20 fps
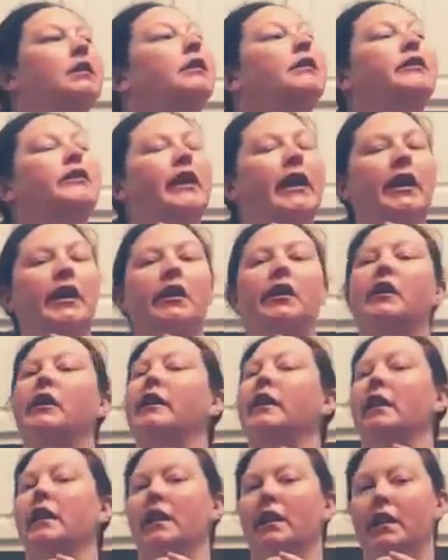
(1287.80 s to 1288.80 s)

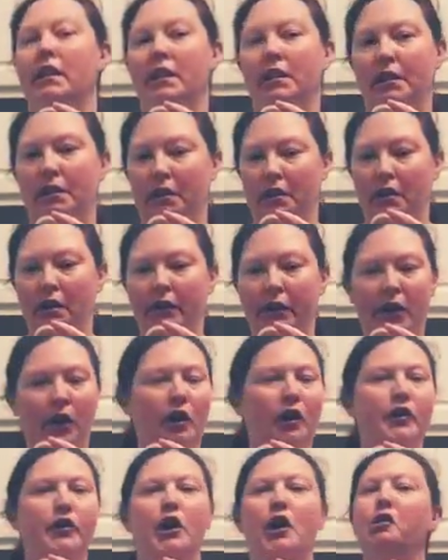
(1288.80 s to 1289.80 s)
There
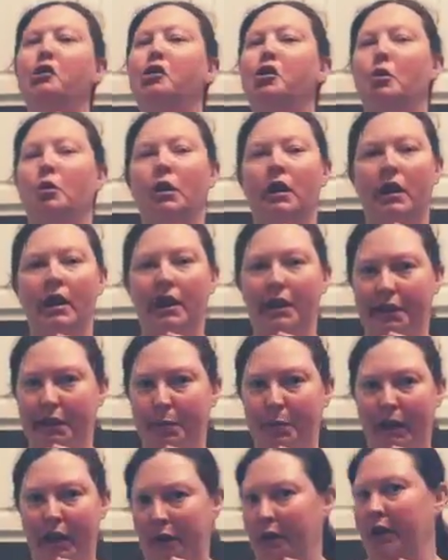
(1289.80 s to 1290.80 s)
are no shortcuts
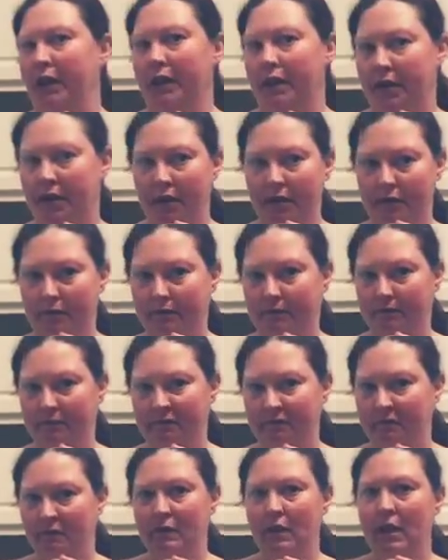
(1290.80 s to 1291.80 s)
around this.
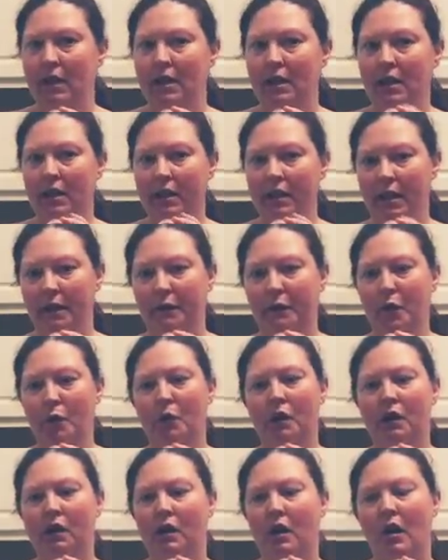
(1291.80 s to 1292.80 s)
If you
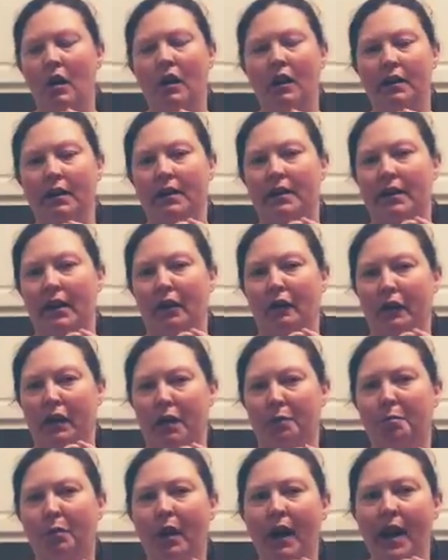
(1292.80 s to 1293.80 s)
are caught selling
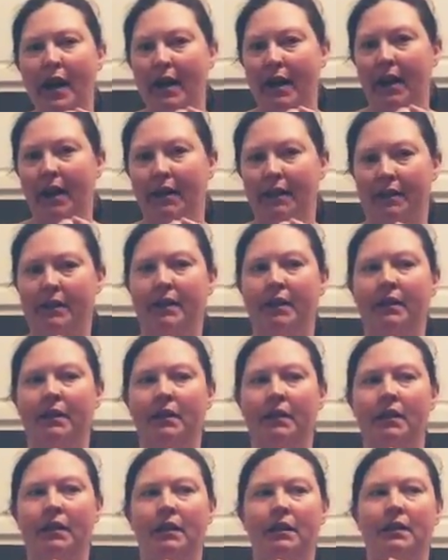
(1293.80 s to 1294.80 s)
a product
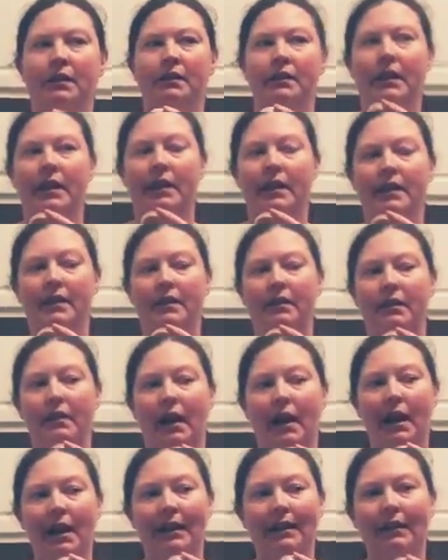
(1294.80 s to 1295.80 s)
that is
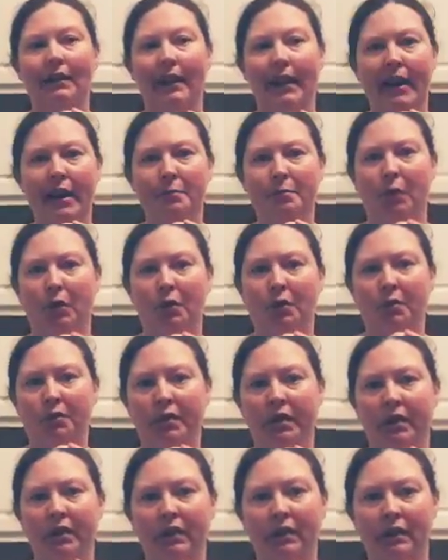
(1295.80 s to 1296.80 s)
not labeled,